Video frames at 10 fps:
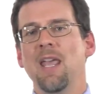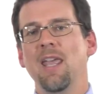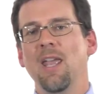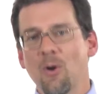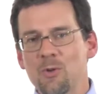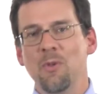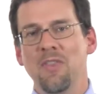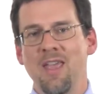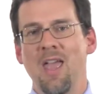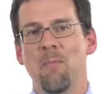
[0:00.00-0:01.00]
Here's what
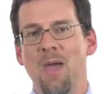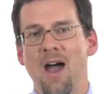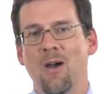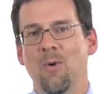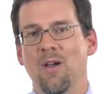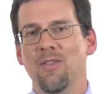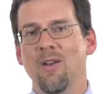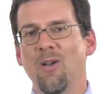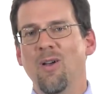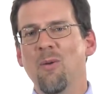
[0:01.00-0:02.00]
they came back with,
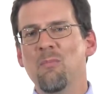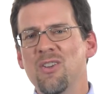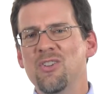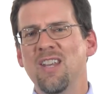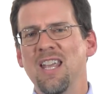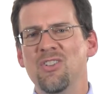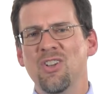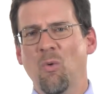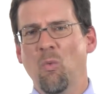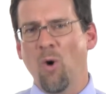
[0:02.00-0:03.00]
and I'll, I'll mention
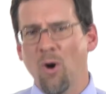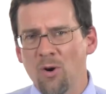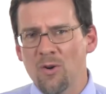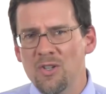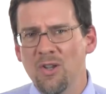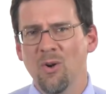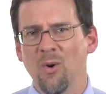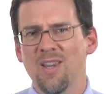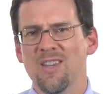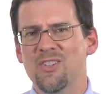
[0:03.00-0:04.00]
each in a word or
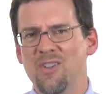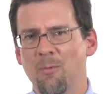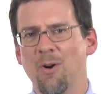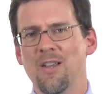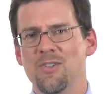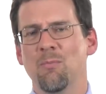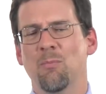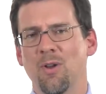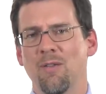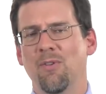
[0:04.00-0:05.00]
two and then summarize them
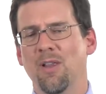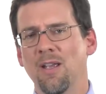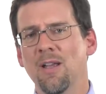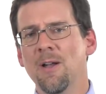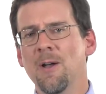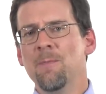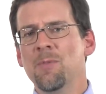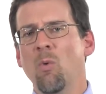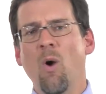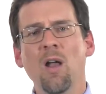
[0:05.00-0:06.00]
briefly.
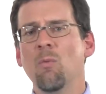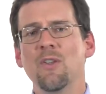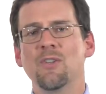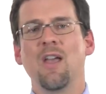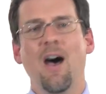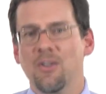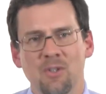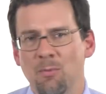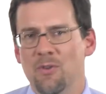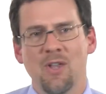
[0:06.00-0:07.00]
One was
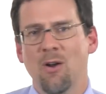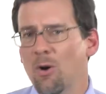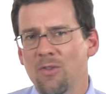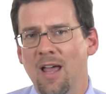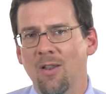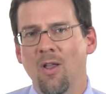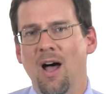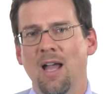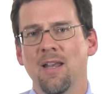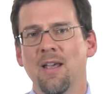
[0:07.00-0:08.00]
customers. I heard that a
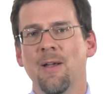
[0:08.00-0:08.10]
lot.